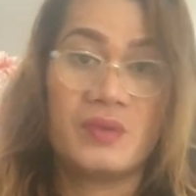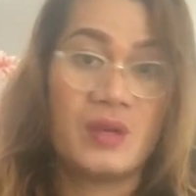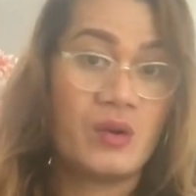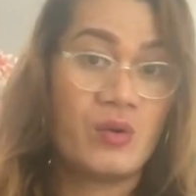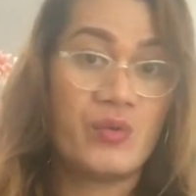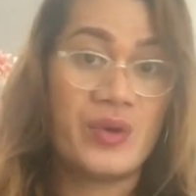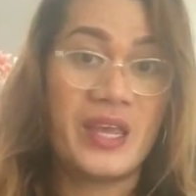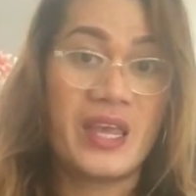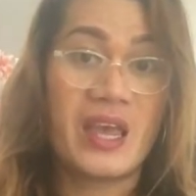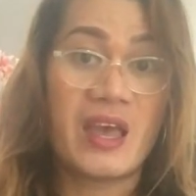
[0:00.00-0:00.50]

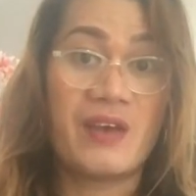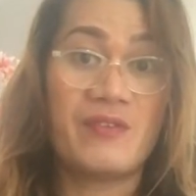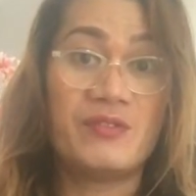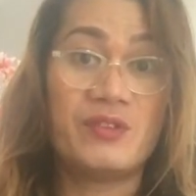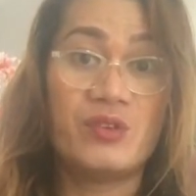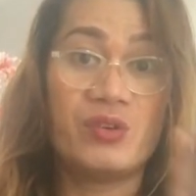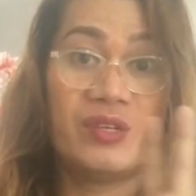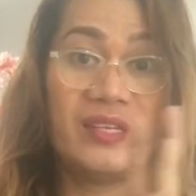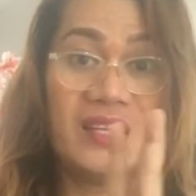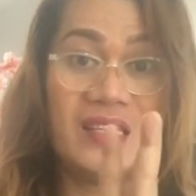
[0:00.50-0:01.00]
we have
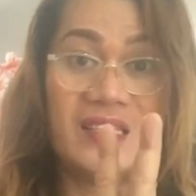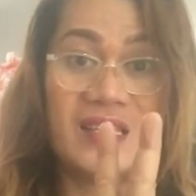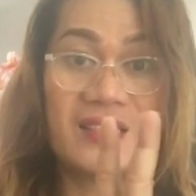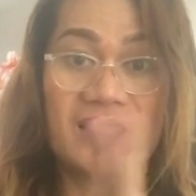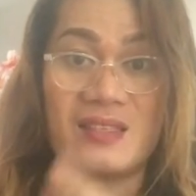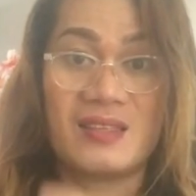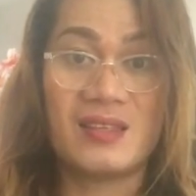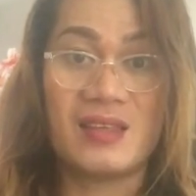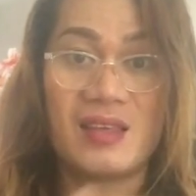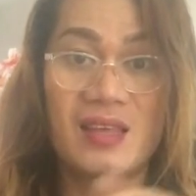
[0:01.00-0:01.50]
2 digits
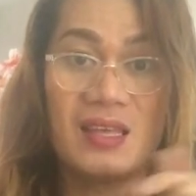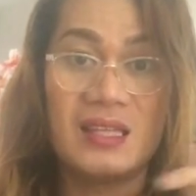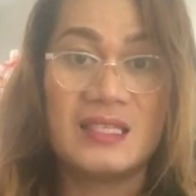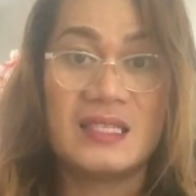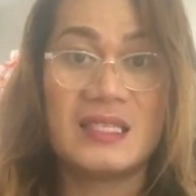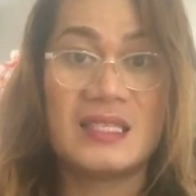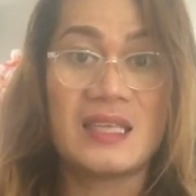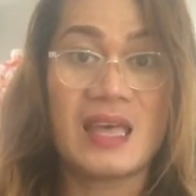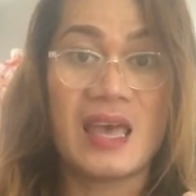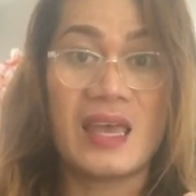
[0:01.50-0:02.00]

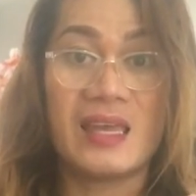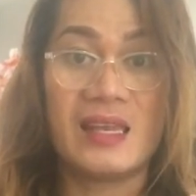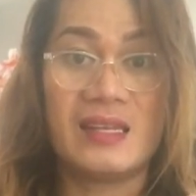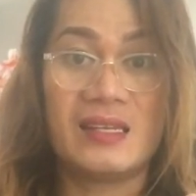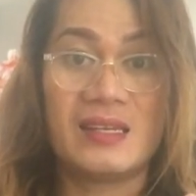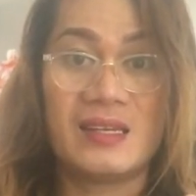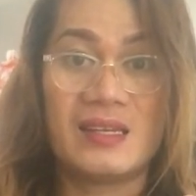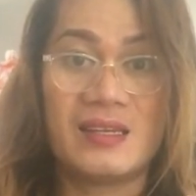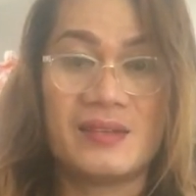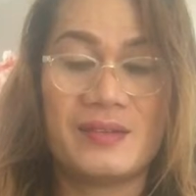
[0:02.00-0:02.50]
inside.
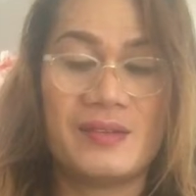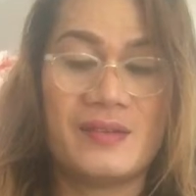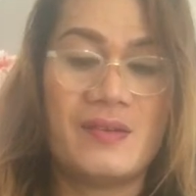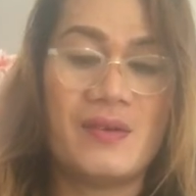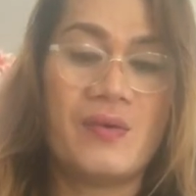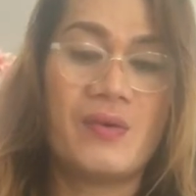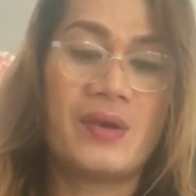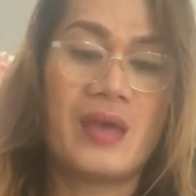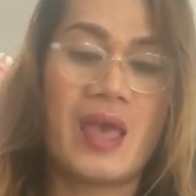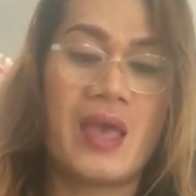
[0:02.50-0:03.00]

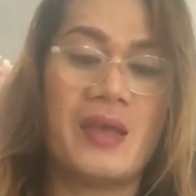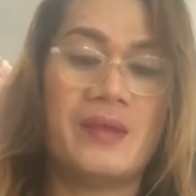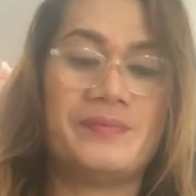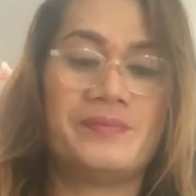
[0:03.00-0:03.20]
Okay.